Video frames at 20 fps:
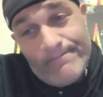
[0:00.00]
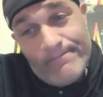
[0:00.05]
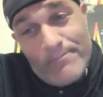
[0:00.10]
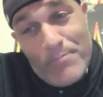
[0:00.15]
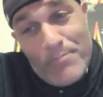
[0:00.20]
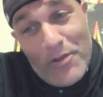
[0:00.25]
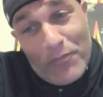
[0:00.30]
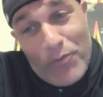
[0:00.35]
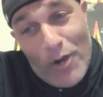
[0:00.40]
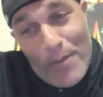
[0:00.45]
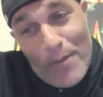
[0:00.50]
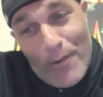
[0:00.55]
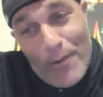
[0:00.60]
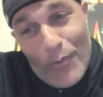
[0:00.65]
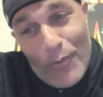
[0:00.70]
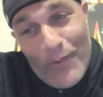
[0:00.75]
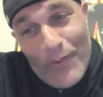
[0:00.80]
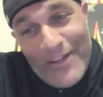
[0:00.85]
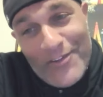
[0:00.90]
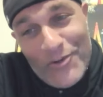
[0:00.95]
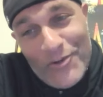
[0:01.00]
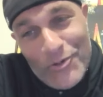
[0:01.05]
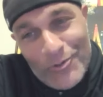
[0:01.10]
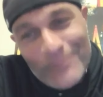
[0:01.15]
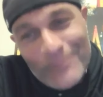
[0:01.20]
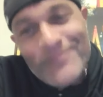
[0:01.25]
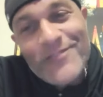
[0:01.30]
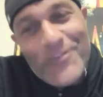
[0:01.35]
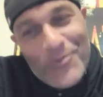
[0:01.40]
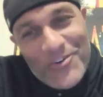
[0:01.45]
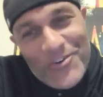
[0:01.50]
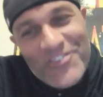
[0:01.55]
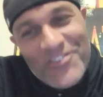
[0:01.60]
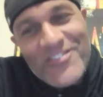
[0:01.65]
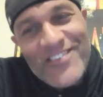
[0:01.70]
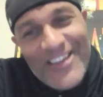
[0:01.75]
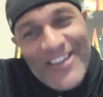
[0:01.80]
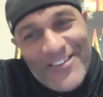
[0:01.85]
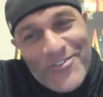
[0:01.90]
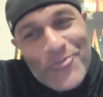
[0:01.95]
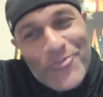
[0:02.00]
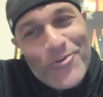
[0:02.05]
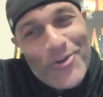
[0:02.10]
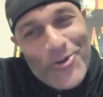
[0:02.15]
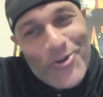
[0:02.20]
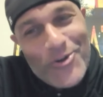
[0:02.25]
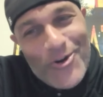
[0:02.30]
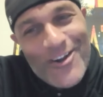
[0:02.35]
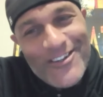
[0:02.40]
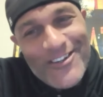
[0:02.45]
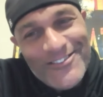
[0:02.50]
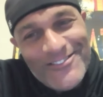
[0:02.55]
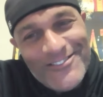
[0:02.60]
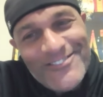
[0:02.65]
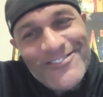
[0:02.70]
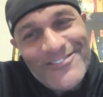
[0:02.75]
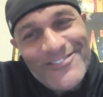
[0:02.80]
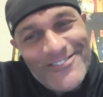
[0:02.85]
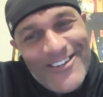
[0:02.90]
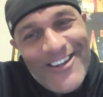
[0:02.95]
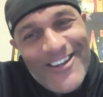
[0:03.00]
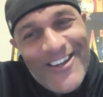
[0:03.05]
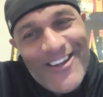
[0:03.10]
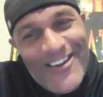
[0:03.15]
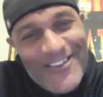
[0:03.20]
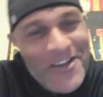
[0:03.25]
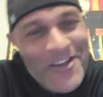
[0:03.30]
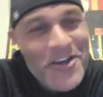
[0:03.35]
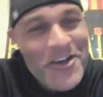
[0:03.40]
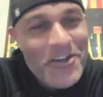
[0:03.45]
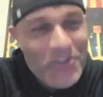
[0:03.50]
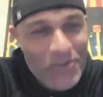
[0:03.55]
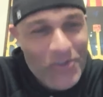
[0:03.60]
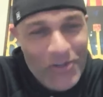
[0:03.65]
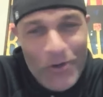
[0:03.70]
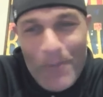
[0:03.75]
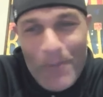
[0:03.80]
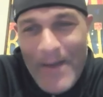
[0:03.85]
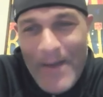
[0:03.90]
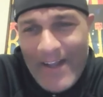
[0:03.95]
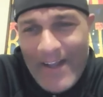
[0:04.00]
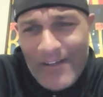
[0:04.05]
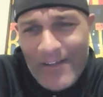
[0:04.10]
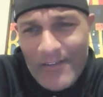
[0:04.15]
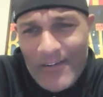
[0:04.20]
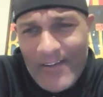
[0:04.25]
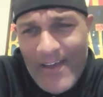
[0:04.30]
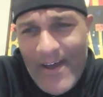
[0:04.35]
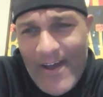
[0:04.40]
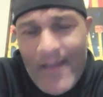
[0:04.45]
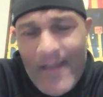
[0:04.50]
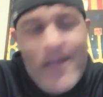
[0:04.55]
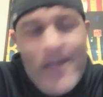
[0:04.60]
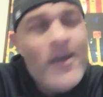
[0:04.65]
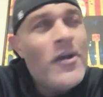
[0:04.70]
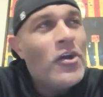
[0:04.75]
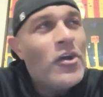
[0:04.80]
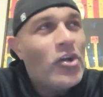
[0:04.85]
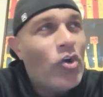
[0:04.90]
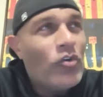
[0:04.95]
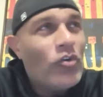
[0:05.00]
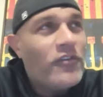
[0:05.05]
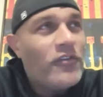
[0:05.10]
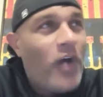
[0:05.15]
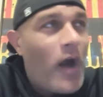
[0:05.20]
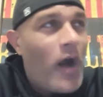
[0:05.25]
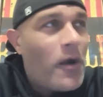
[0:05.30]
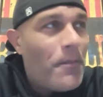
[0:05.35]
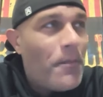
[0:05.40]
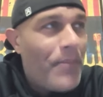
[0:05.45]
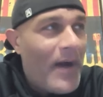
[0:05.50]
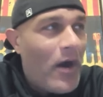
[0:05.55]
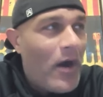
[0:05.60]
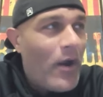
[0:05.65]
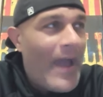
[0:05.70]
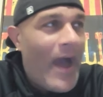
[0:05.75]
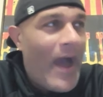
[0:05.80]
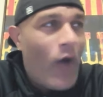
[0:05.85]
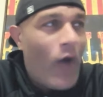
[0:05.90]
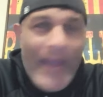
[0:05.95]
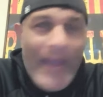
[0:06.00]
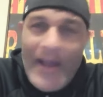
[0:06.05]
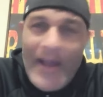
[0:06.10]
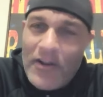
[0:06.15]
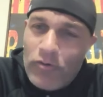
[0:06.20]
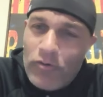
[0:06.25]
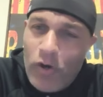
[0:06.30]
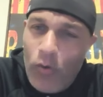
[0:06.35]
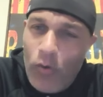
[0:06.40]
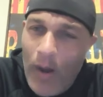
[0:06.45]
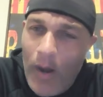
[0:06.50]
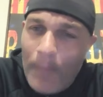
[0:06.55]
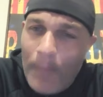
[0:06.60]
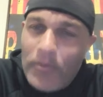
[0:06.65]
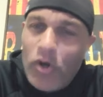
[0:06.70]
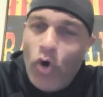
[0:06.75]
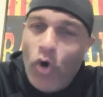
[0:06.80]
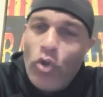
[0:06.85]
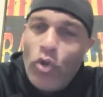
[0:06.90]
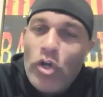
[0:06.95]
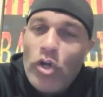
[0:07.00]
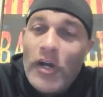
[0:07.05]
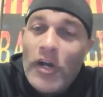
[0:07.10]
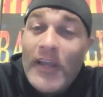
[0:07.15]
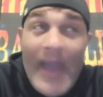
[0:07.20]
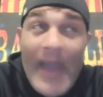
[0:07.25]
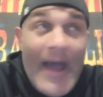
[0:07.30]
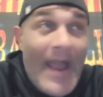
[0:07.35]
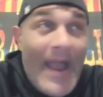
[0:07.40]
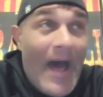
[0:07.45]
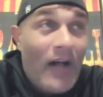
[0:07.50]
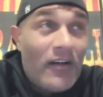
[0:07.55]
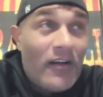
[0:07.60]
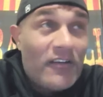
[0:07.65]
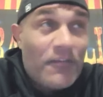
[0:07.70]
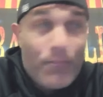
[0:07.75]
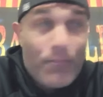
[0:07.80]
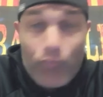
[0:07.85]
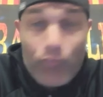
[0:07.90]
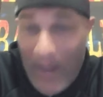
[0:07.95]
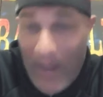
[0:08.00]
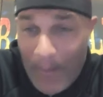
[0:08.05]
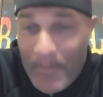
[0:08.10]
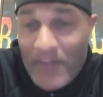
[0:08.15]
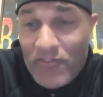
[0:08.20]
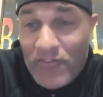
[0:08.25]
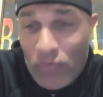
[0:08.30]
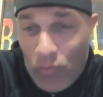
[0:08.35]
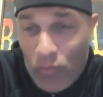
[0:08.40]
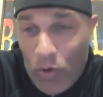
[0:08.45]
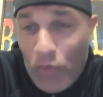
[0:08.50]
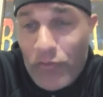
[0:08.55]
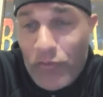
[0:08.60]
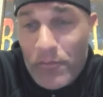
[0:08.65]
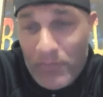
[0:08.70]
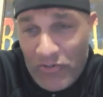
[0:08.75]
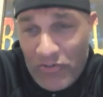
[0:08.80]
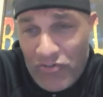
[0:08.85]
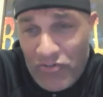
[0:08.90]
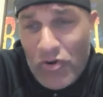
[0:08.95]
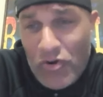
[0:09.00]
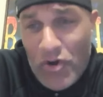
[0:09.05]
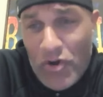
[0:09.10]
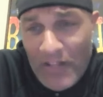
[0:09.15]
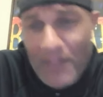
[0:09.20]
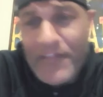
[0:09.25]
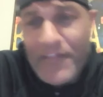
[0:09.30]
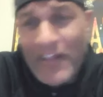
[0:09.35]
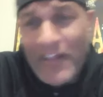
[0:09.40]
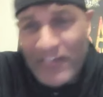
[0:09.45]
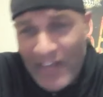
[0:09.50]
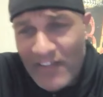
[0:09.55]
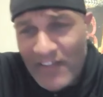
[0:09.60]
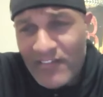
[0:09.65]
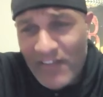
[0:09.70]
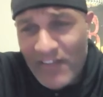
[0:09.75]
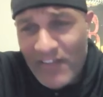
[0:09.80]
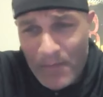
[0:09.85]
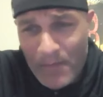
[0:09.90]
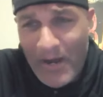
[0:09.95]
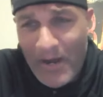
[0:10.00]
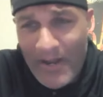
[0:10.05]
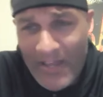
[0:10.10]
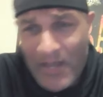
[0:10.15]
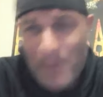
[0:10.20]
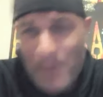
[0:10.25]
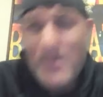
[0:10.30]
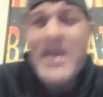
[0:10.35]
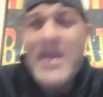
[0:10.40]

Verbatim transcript: That's part about what we do. The receipts are recorded. It is. You can go back and look at it. Go talk about how he had to grow up. Go look at Alex Bregman's growth and maturity and the things I said about him,